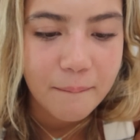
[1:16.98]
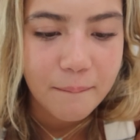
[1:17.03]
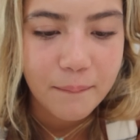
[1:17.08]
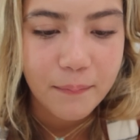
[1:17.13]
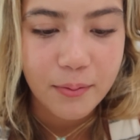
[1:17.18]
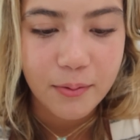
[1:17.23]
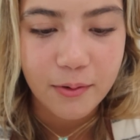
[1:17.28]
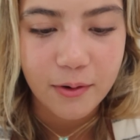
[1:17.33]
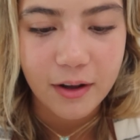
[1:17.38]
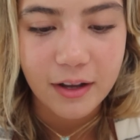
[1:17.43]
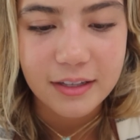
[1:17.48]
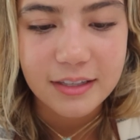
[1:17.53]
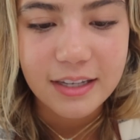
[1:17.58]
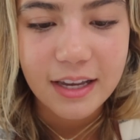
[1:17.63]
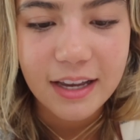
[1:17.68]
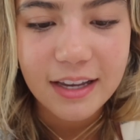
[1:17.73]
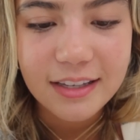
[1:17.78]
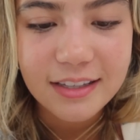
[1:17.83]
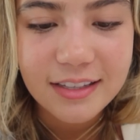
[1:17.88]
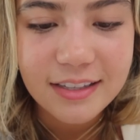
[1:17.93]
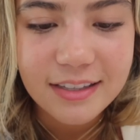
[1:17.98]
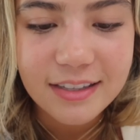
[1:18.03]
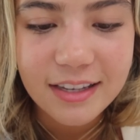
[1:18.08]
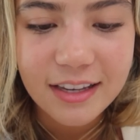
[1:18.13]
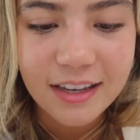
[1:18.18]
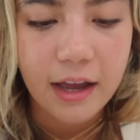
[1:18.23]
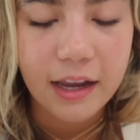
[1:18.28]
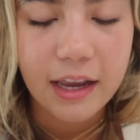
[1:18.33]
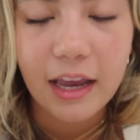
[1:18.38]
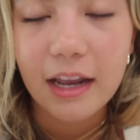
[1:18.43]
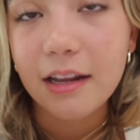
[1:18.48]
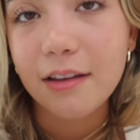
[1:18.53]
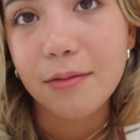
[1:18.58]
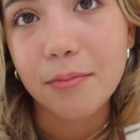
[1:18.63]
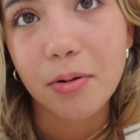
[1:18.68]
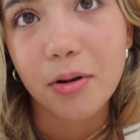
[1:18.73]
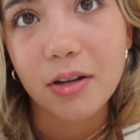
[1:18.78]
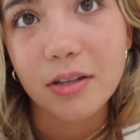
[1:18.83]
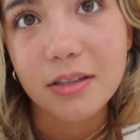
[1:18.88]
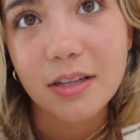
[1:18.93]
process. I can't even
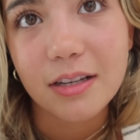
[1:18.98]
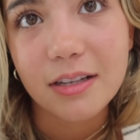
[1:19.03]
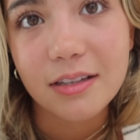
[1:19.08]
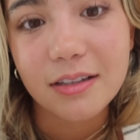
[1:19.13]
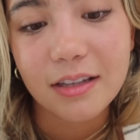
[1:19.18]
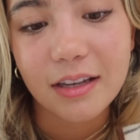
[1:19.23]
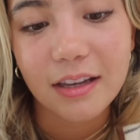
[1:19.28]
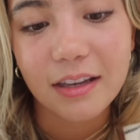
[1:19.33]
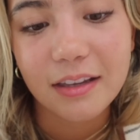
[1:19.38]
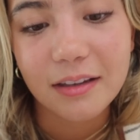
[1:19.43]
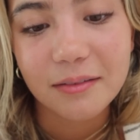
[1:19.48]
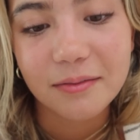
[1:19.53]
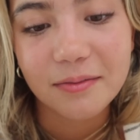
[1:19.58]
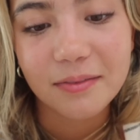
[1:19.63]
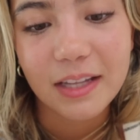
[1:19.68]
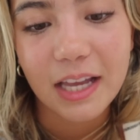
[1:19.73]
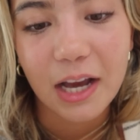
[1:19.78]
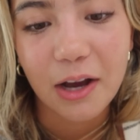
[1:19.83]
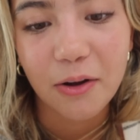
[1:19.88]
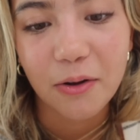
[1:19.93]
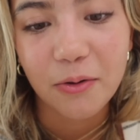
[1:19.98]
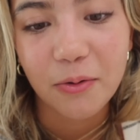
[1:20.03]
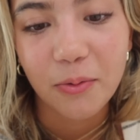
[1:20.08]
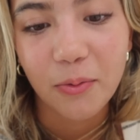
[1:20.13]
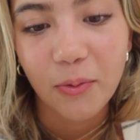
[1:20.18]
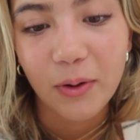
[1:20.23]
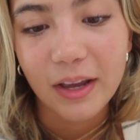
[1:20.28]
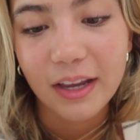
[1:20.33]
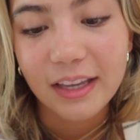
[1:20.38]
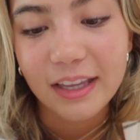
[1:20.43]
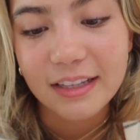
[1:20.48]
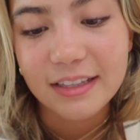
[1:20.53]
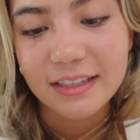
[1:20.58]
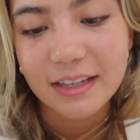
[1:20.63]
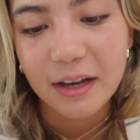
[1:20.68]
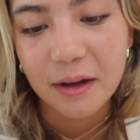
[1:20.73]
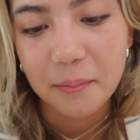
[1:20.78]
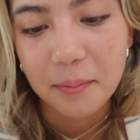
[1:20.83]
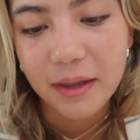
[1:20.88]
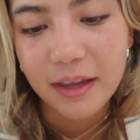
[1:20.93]
process like how quick it's
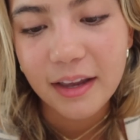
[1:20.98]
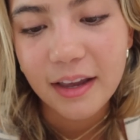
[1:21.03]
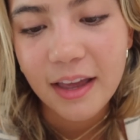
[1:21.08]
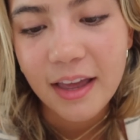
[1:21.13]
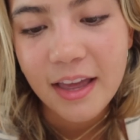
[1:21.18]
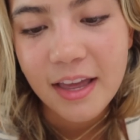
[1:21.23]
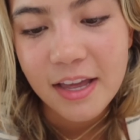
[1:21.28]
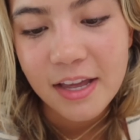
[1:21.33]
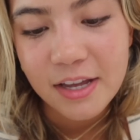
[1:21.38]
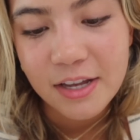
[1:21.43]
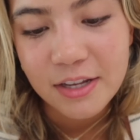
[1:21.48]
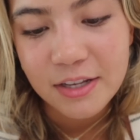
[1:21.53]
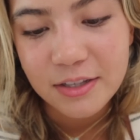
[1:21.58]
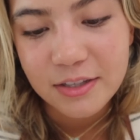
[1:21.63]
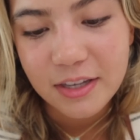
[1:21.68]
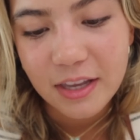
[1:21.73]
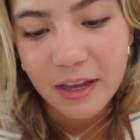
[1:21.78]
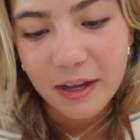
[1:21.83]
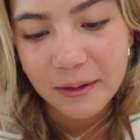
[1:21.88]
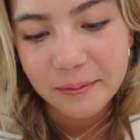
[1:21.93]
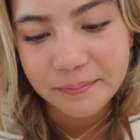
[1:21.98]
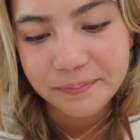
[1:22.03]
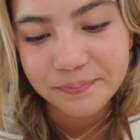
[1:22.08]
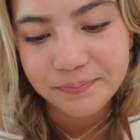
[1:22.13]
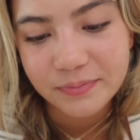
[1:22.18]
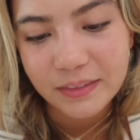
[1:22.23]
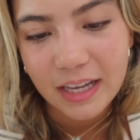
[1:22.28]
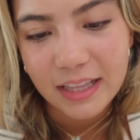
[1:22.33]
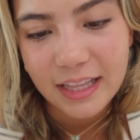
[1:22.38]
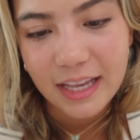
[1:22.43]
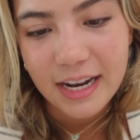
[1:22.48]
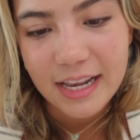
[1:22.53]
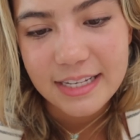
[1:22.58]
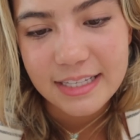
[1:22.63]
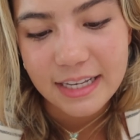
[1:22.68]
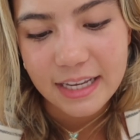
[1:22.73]
coming. So yeah, that is